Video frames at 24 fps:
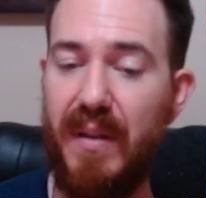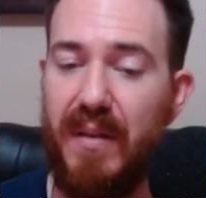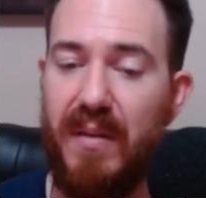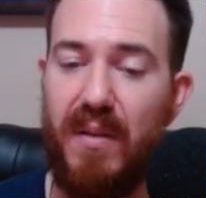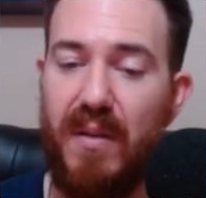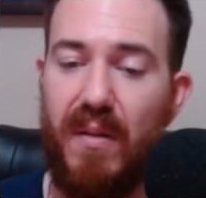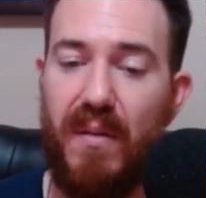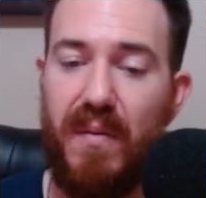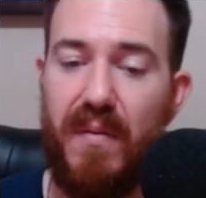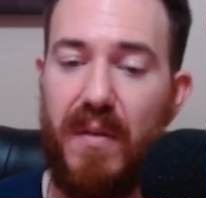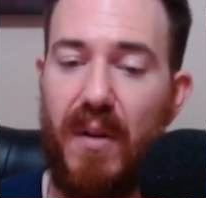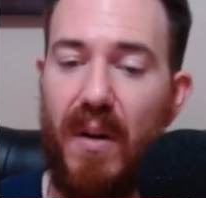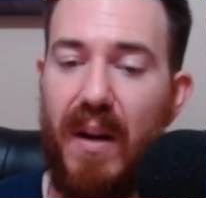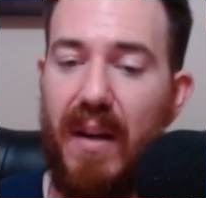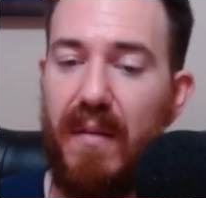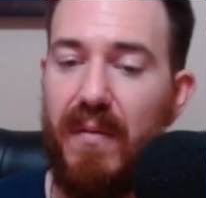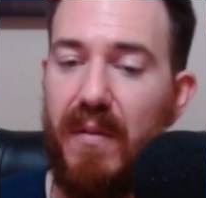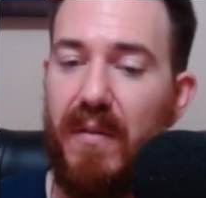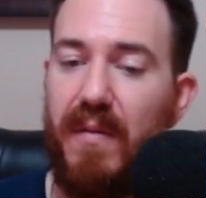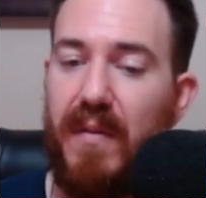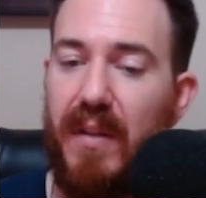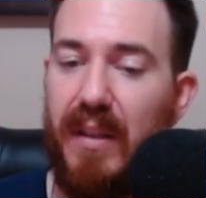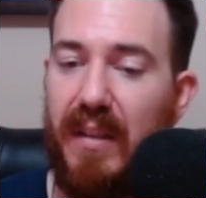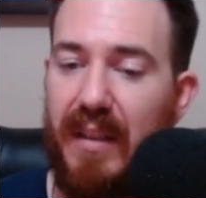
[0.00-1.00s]
So if you're
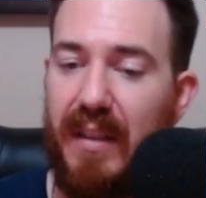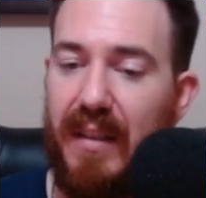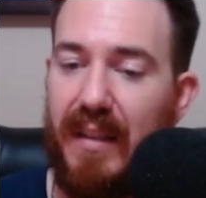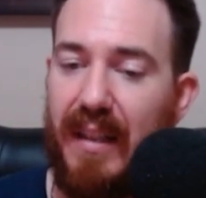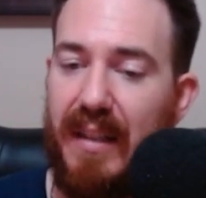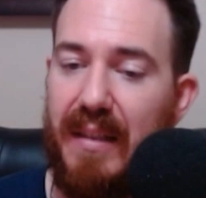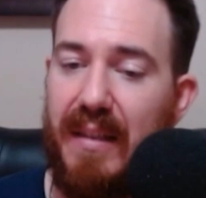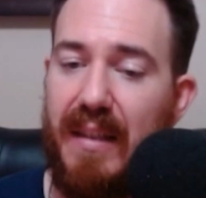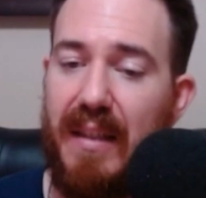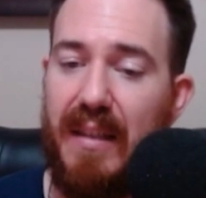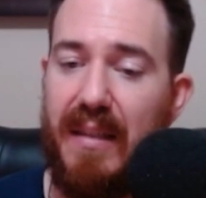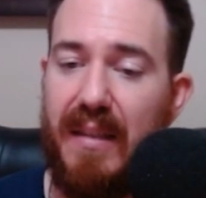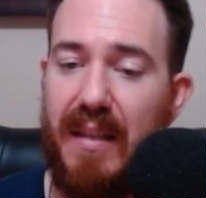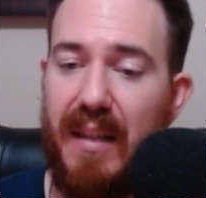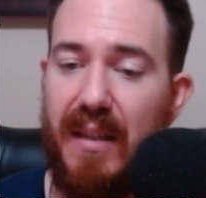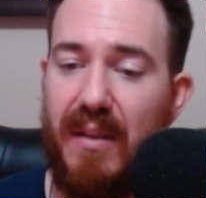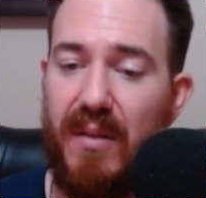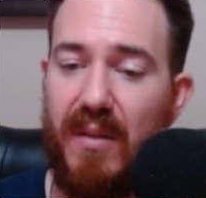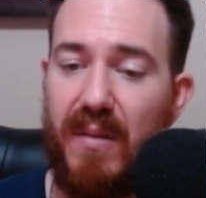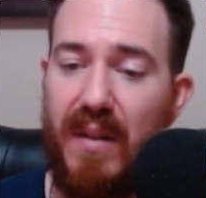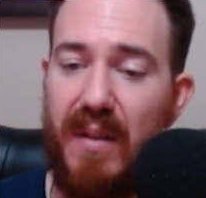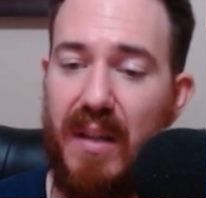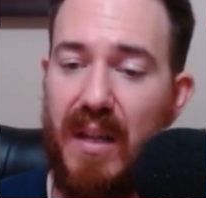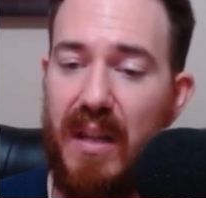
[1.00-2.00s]
ever feeling like these
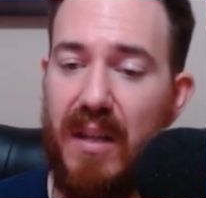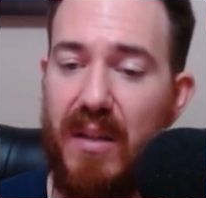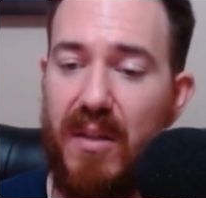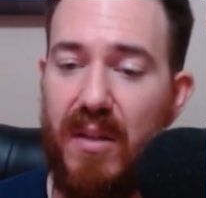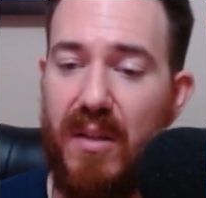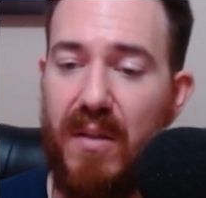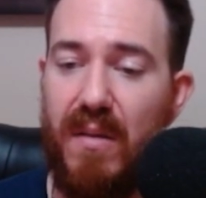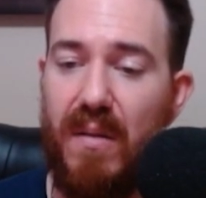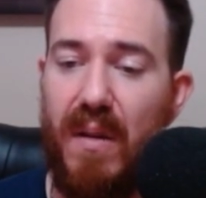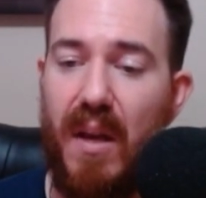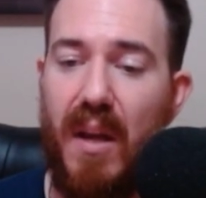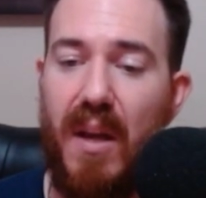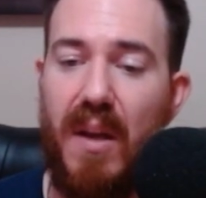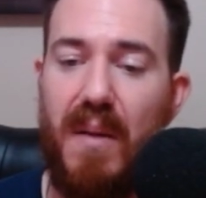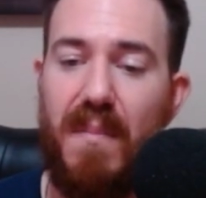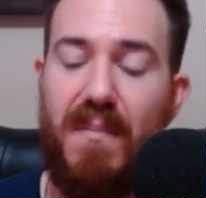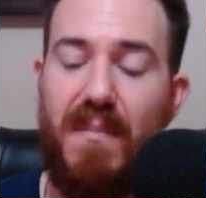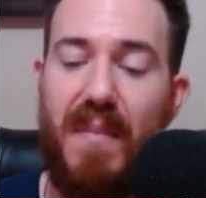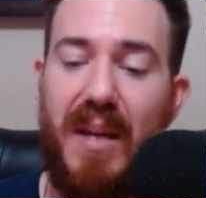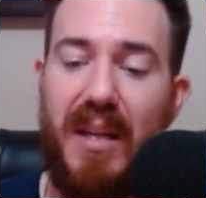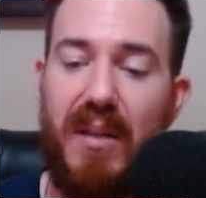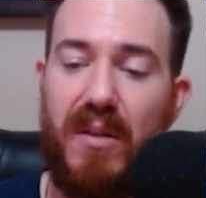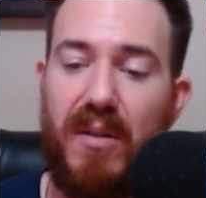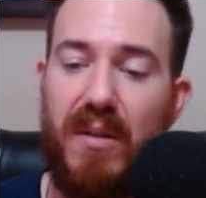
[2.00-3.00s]
things are an issue,
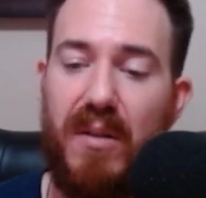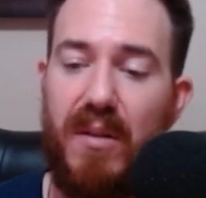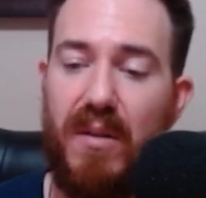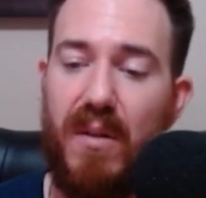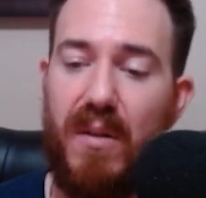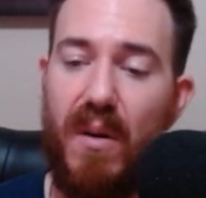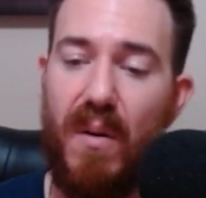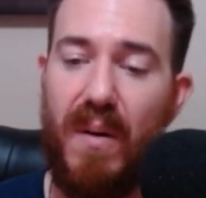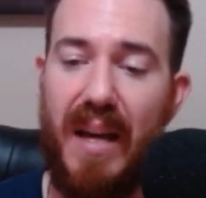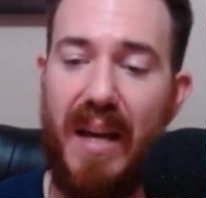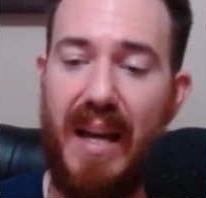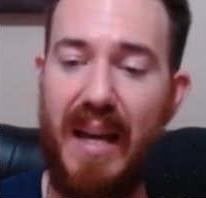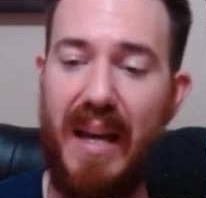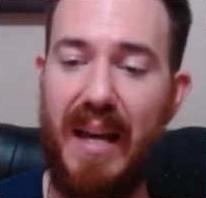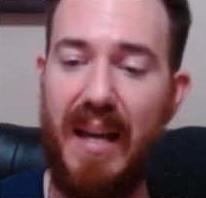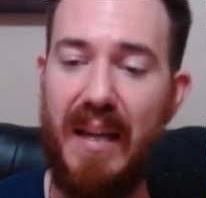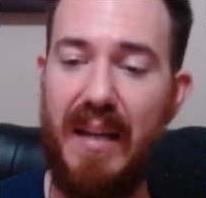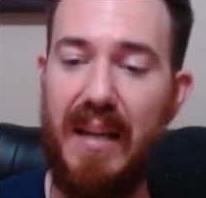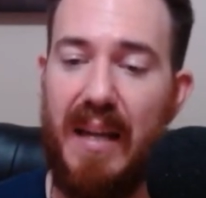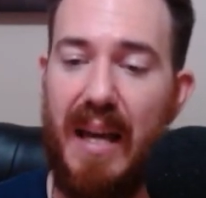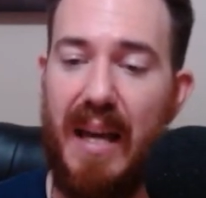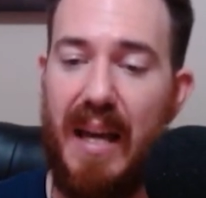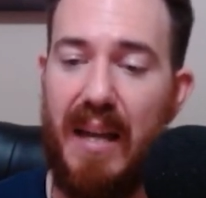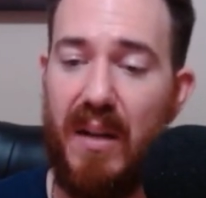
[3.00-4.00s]
make sure you go
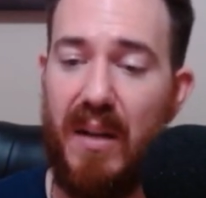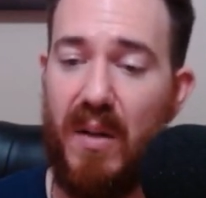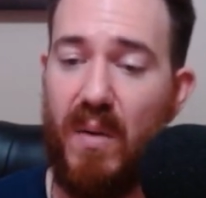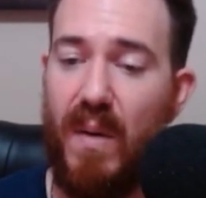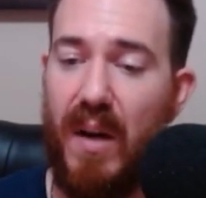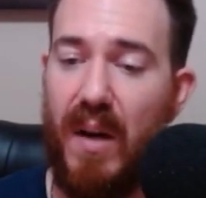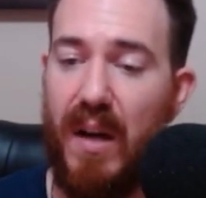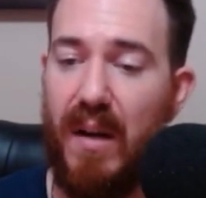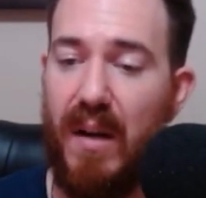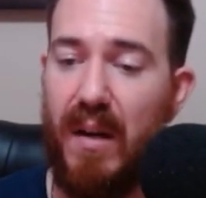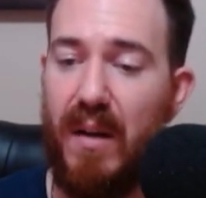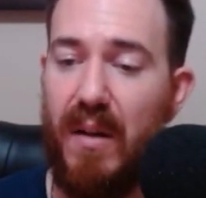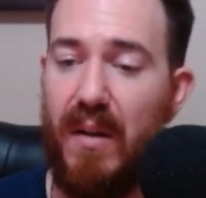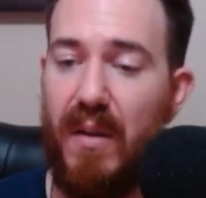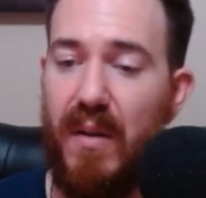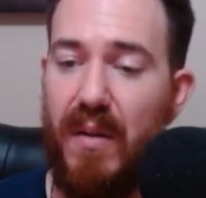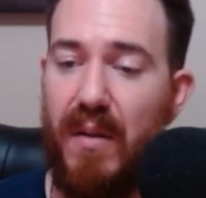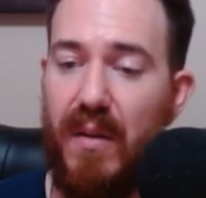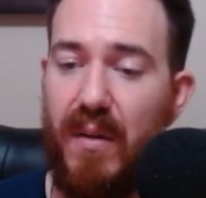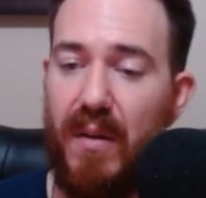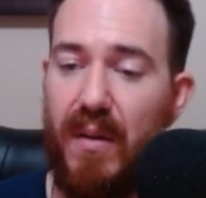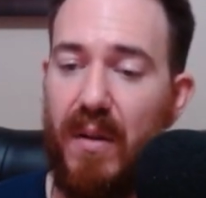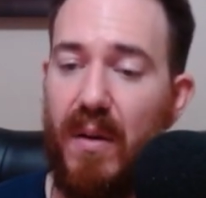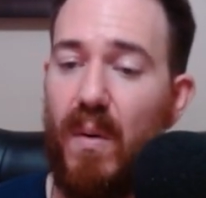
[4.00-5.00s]
ahead and acquire
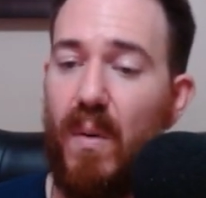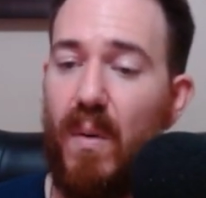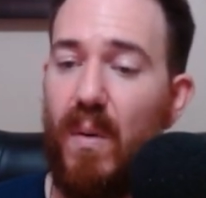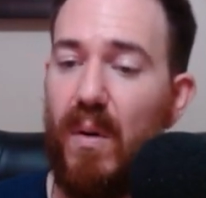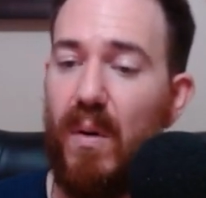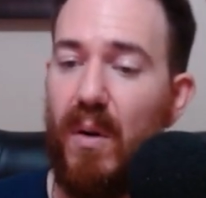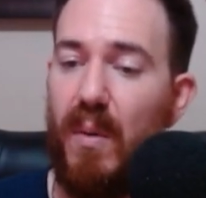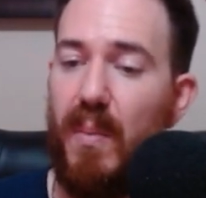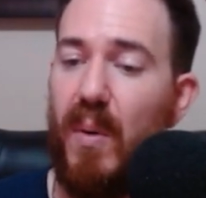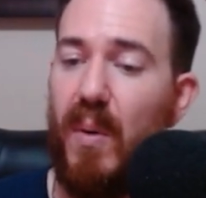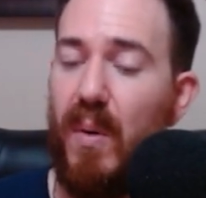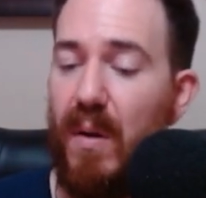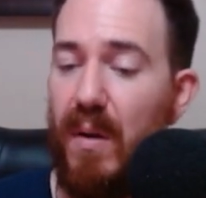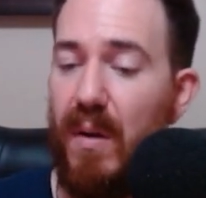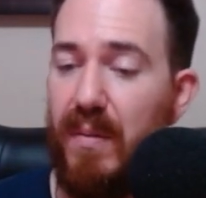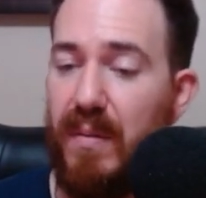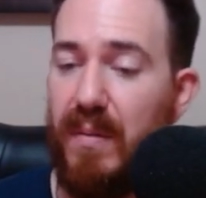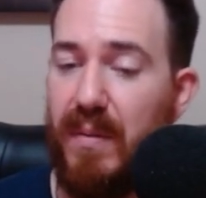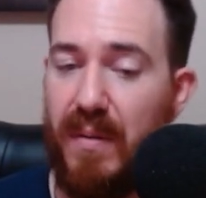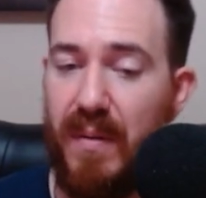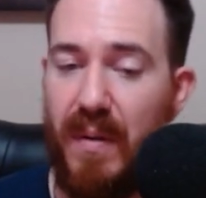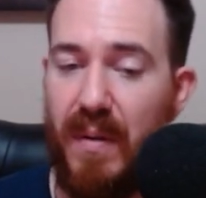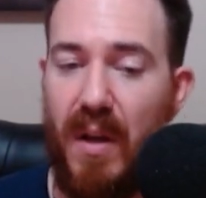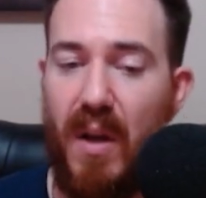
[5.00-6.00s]
the
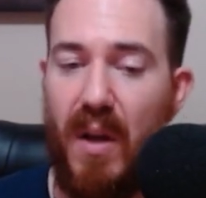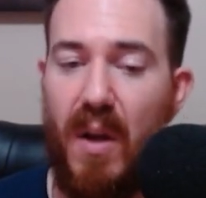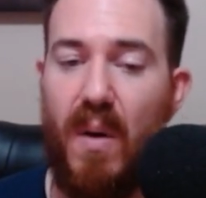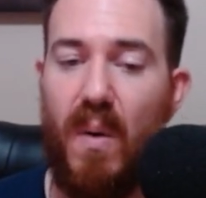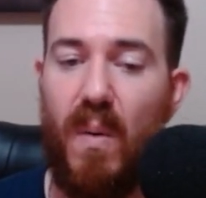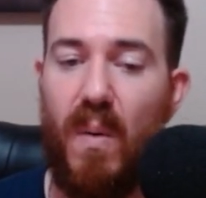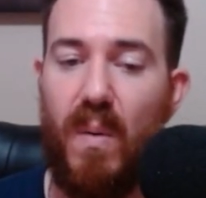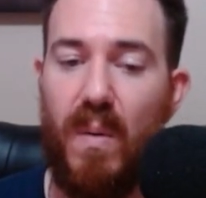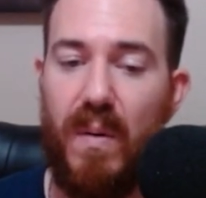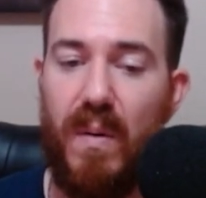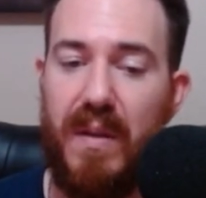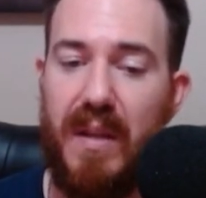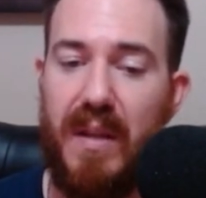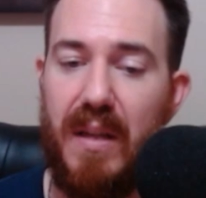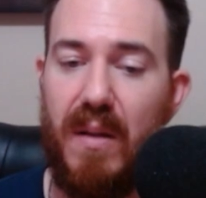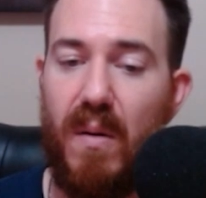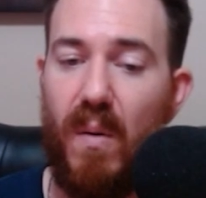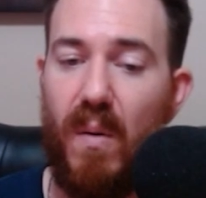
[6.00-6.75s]
Ouroboros or the